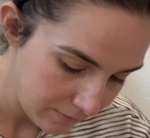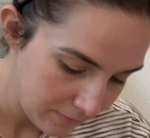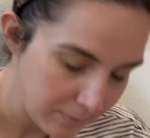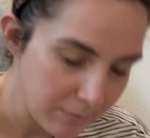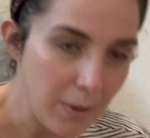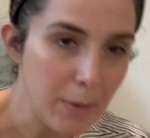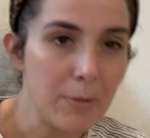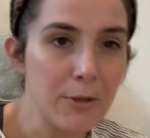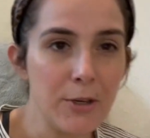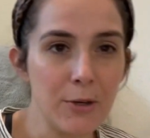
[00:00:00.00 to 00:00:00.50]

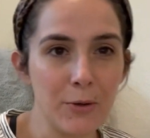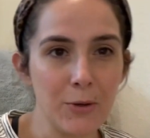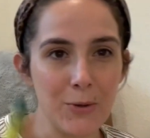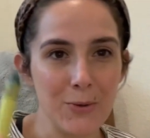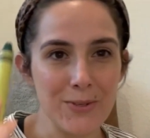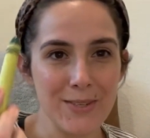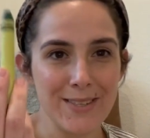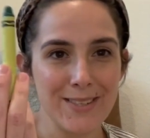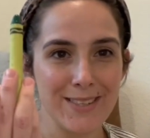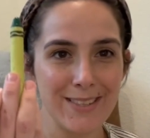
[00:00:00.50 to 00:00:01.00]
Maybe don't
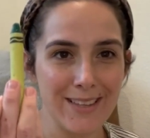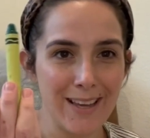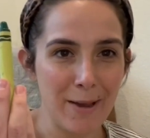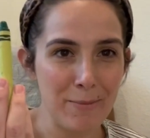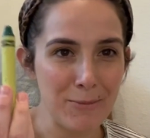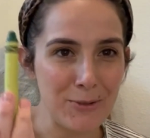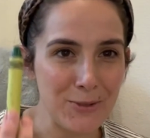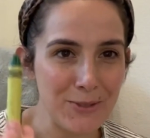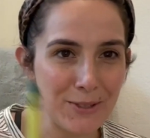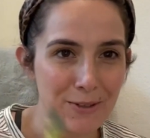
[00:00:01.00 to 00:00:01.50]
use this,
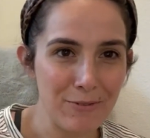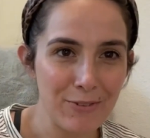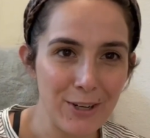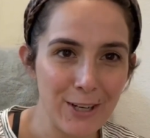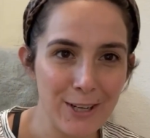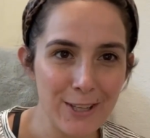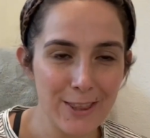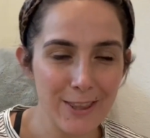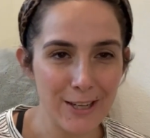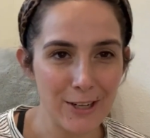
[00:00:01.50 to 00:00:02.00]
I'm using a
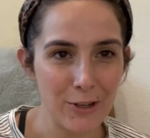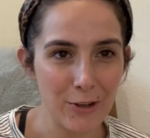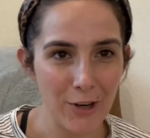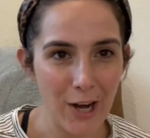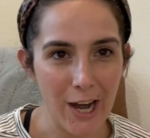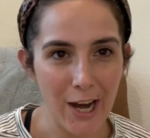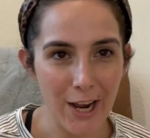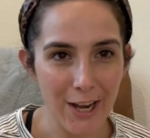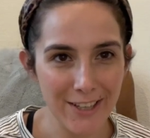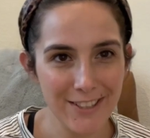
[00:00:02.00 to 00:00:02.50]
very thick
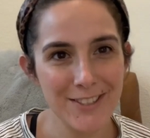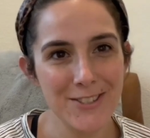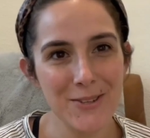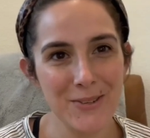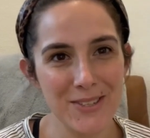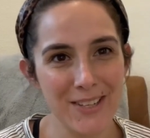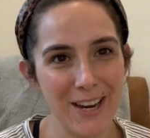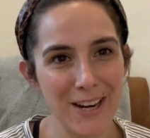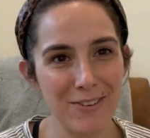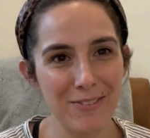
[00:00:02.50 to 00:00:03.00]
crayon, so
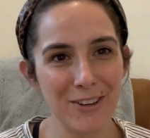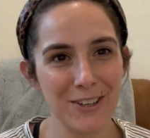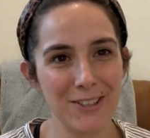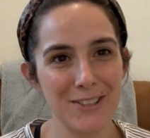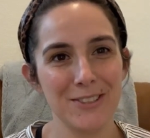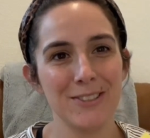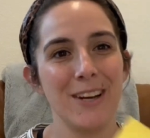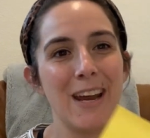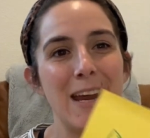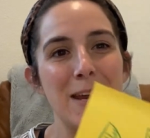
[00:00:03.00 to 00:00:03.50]
it's kind of hard
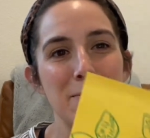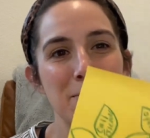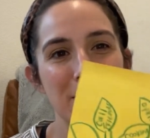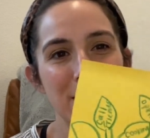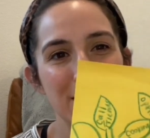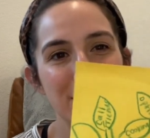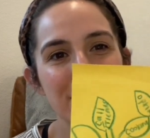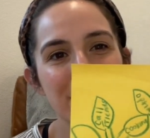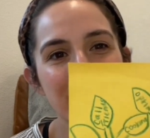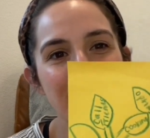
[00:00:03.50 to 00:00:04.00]
to write,
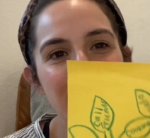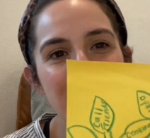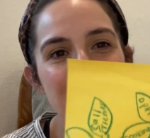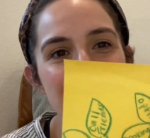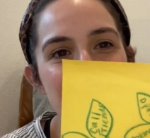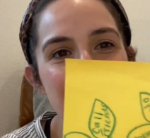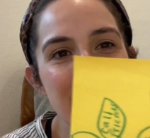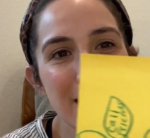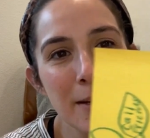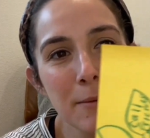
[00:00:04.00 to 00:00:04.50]
but you can kind of
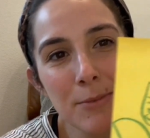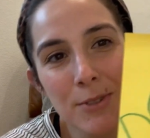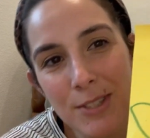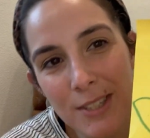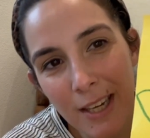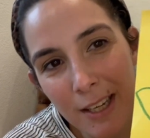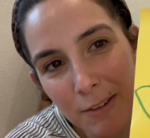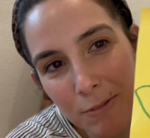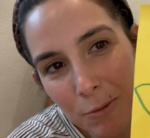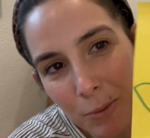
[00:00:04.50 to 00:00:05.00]
see I'm just
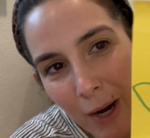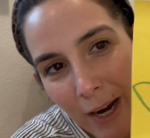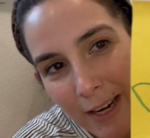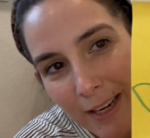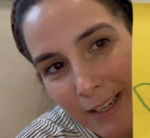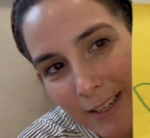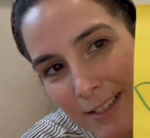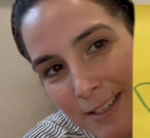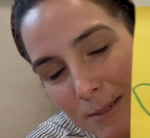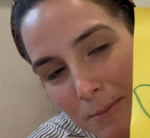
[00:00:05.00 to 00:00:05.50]
kind of
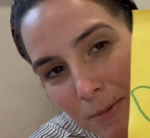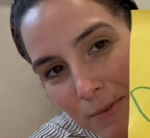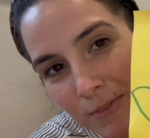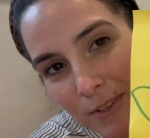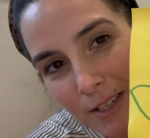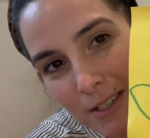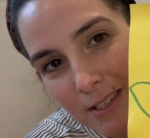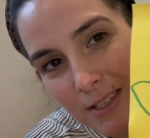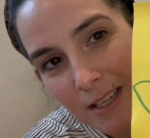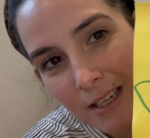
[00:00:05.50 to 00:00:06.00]
writing some of
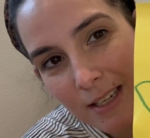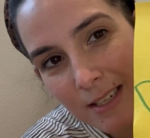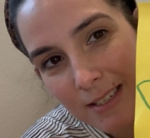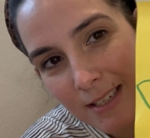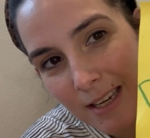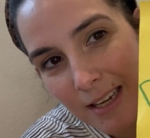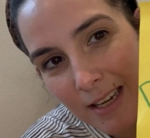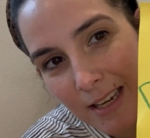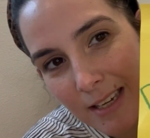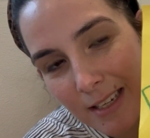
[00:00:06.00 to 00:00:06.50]
these things
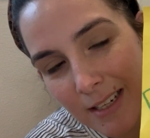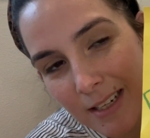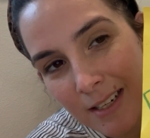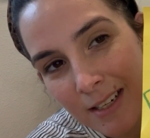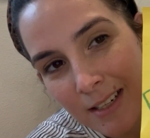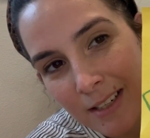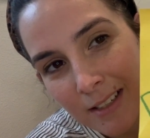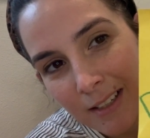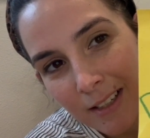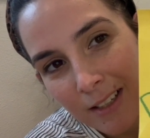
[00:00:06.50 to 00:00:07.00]
in
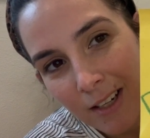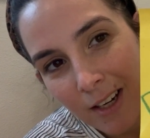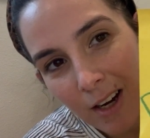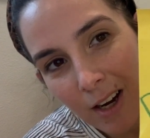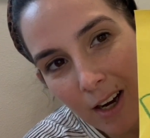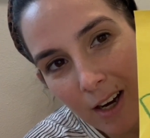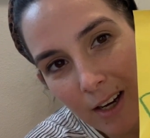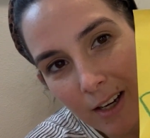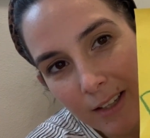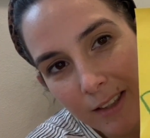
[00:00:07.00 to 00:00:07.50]

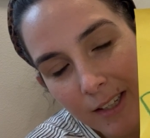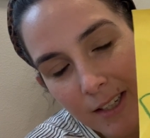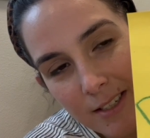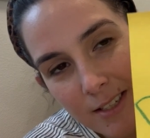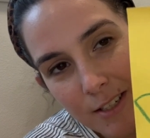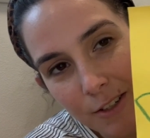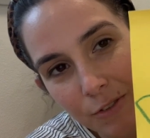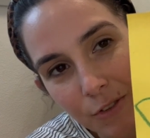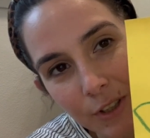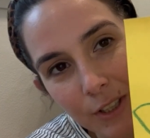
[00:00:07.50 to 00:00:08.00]
on these
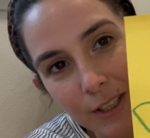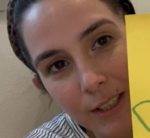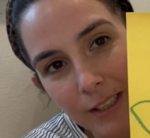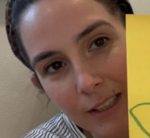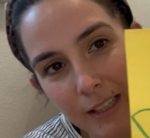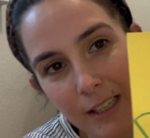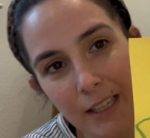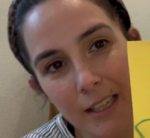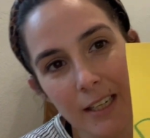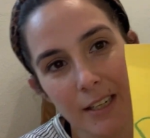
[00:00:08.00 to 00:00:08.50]
different
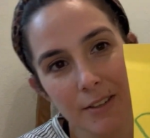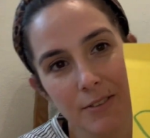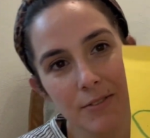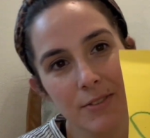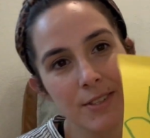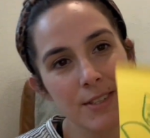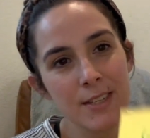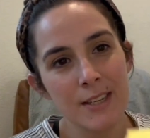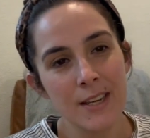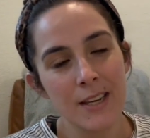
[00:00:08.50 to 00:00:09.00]

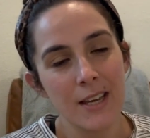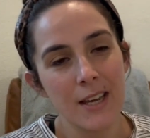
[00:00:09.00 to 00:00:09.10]
leaves.